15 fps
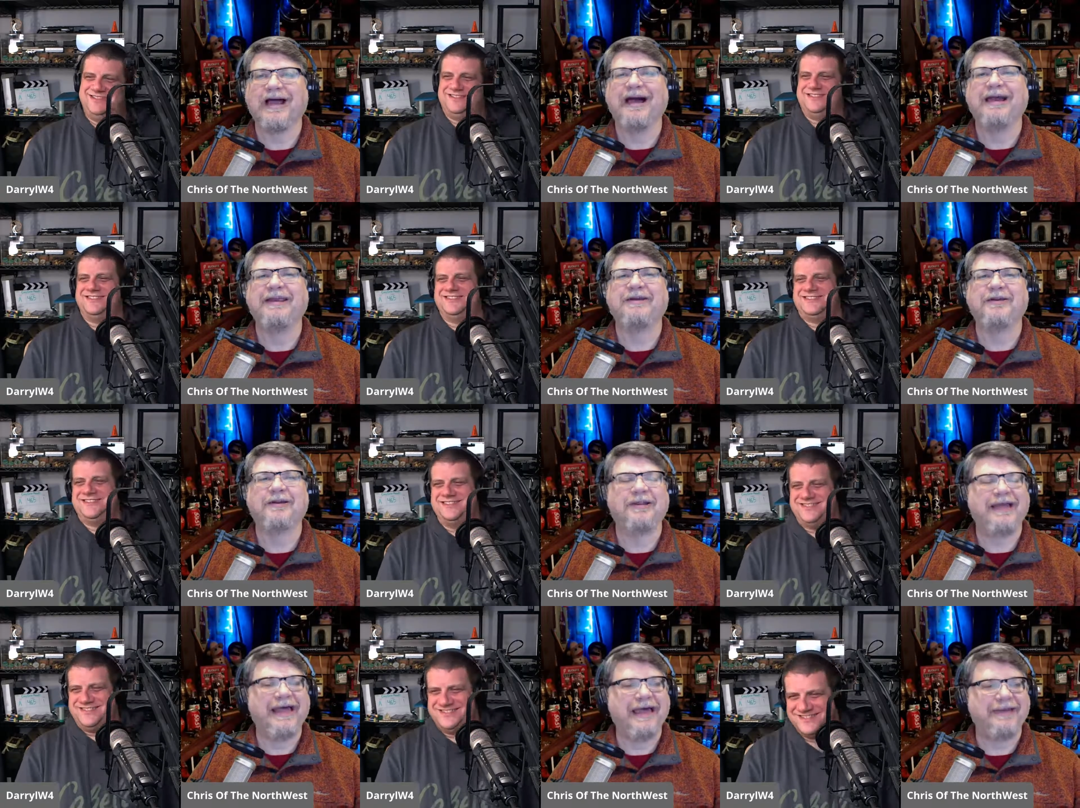
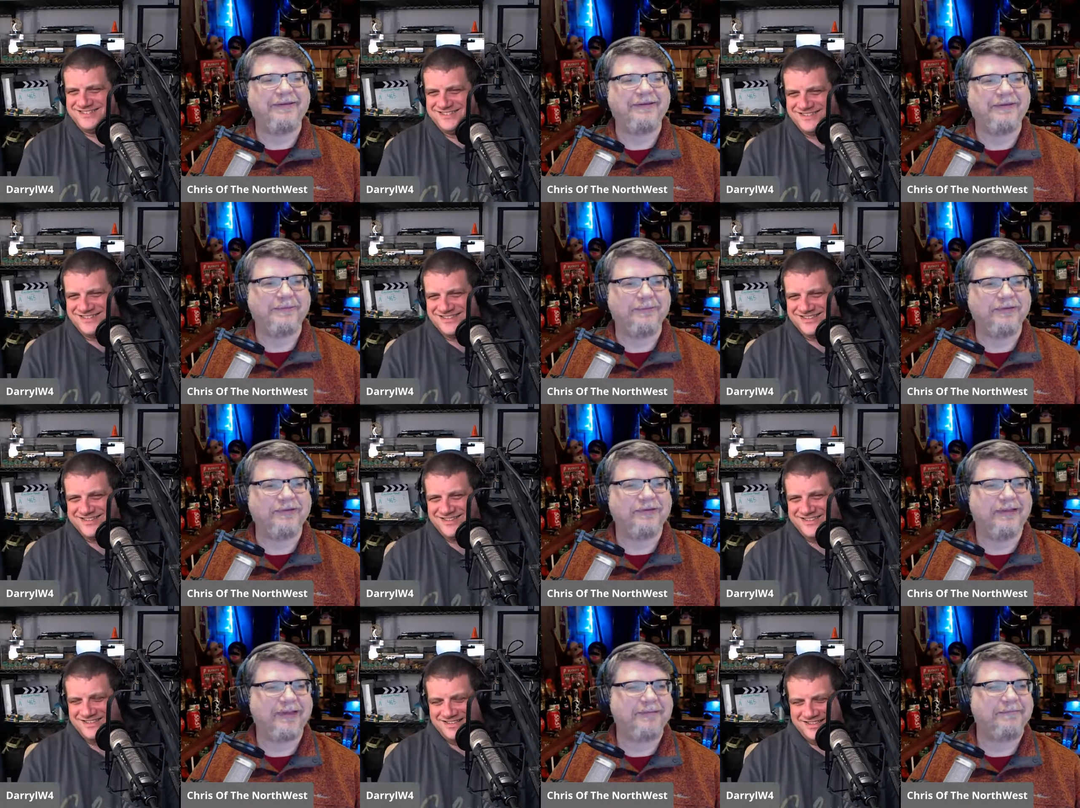Speaker 1: Ironclad, some
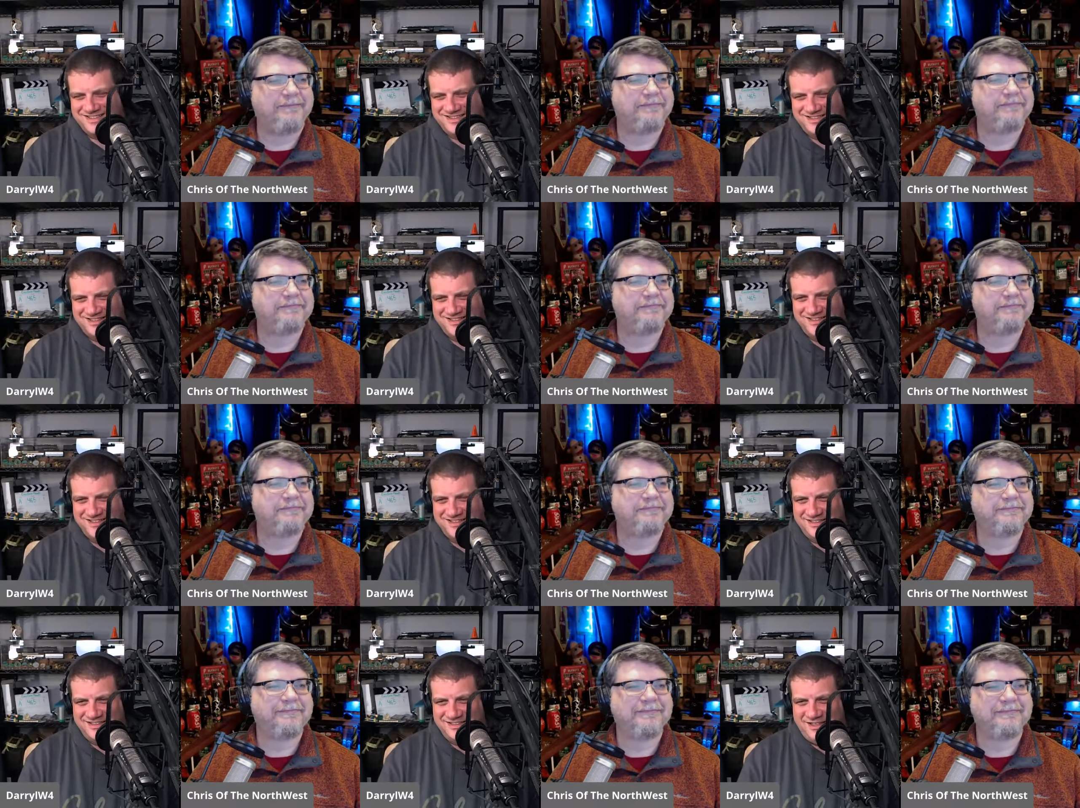would say.
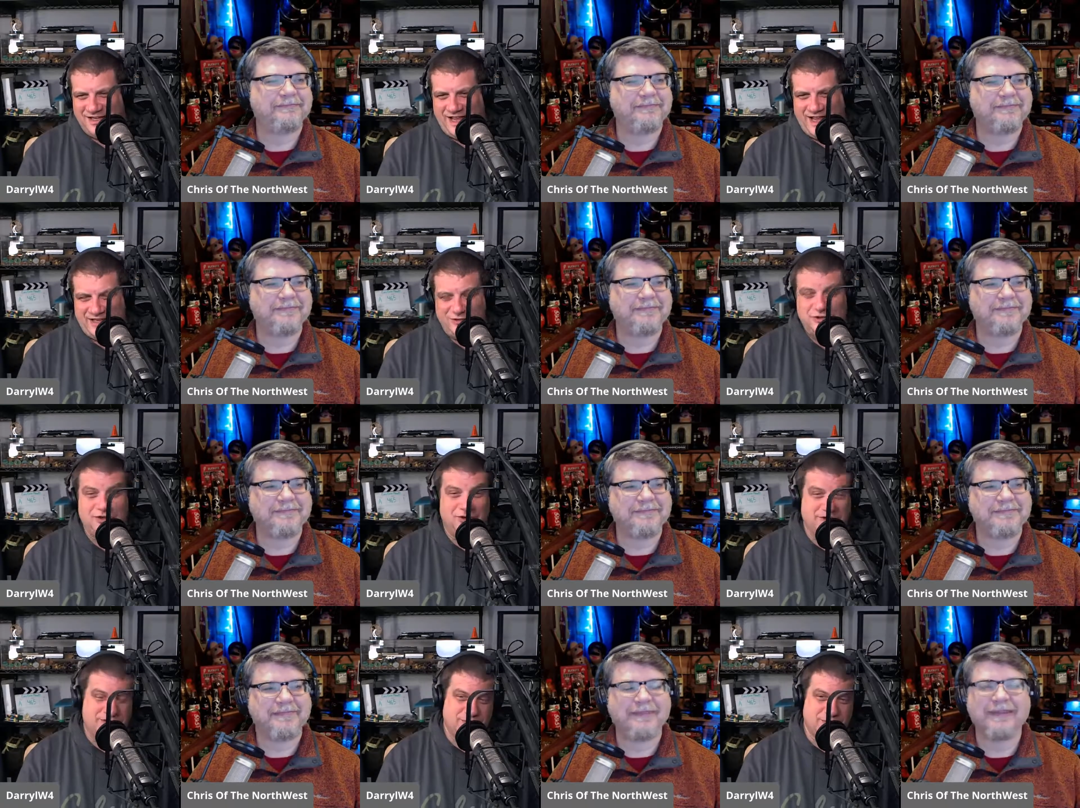
Speaker 2: And you
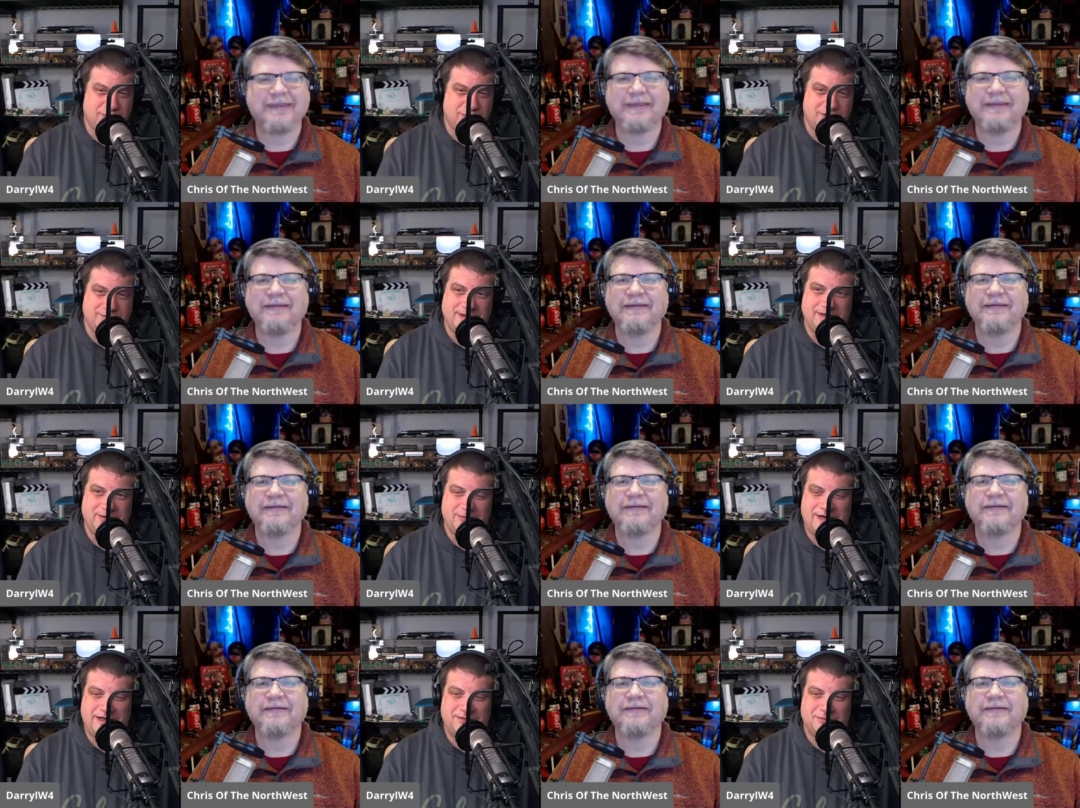don't have to worry about the
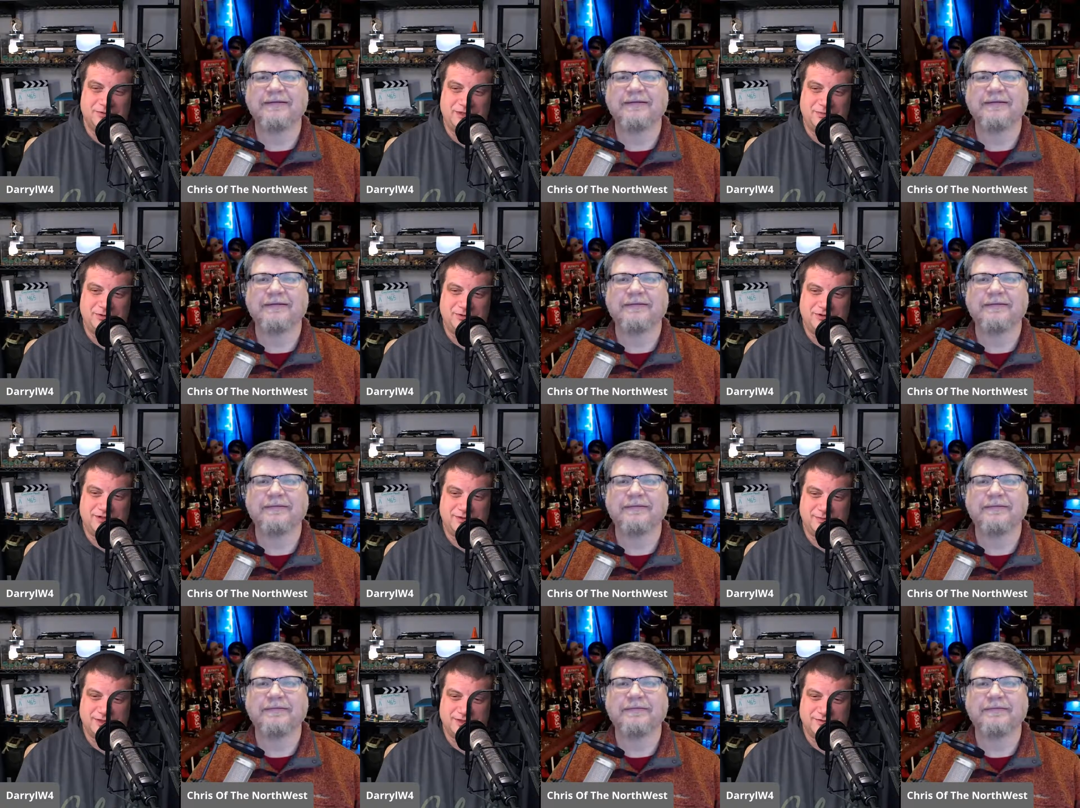random reboots in
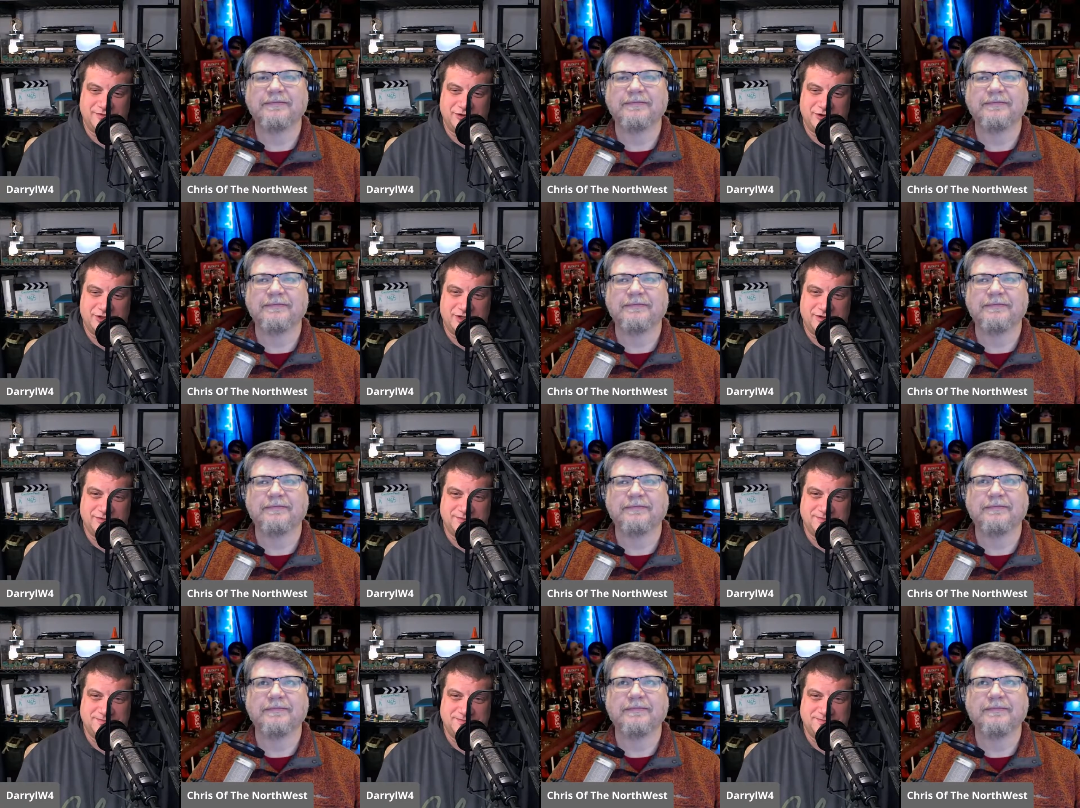the middle of your show.
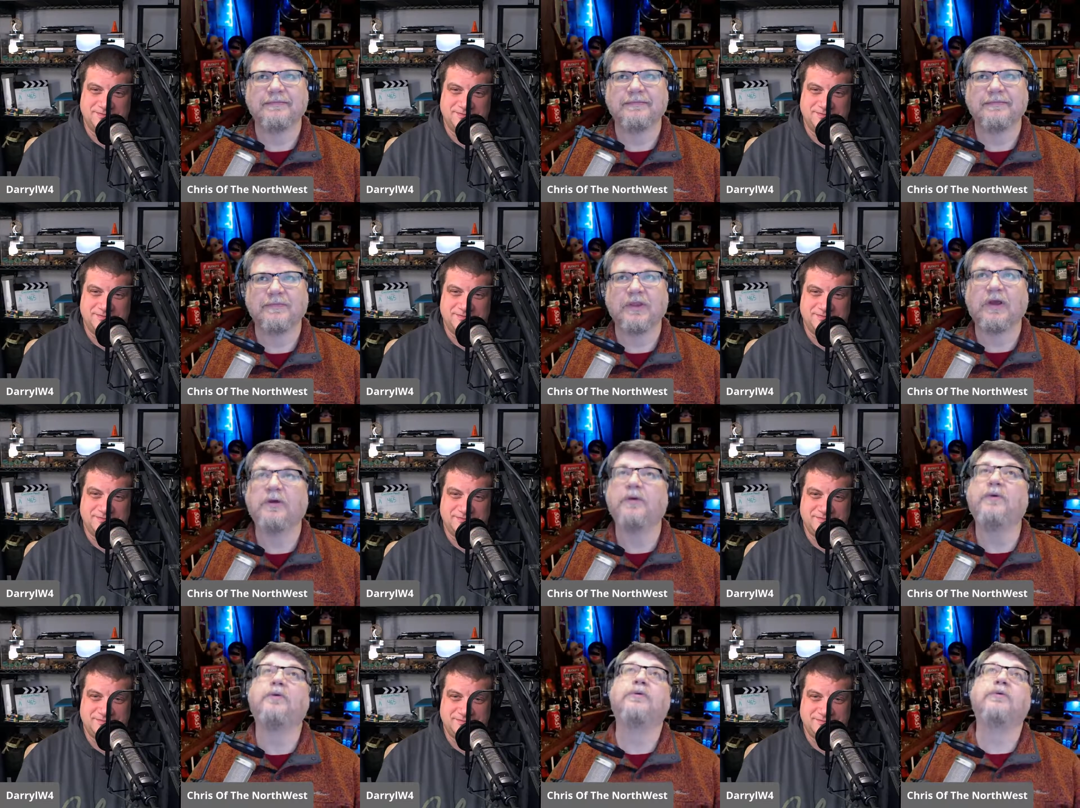
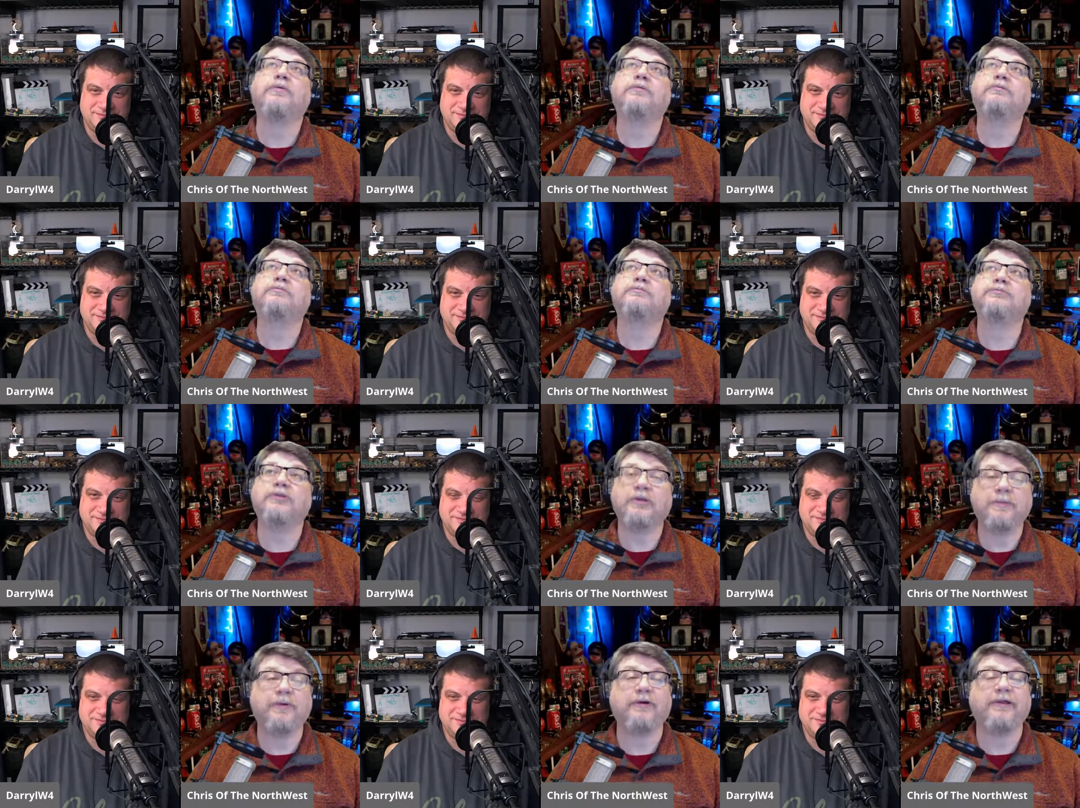Oh,
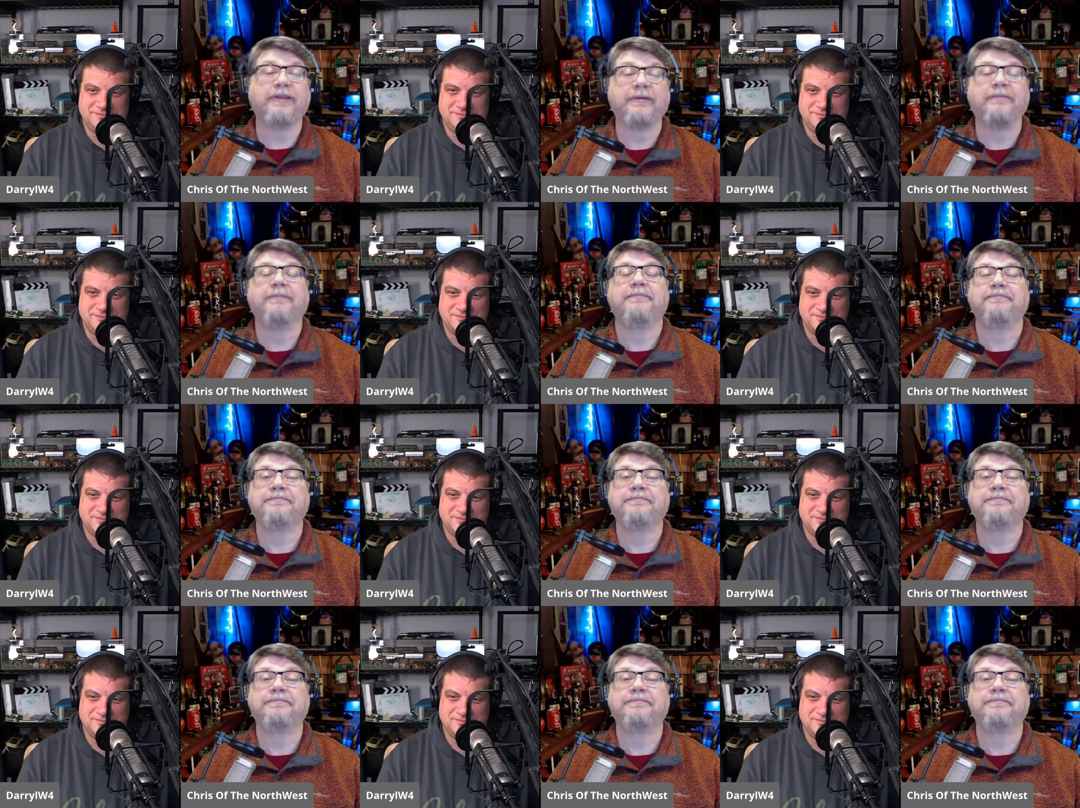good
Speaker 1: point.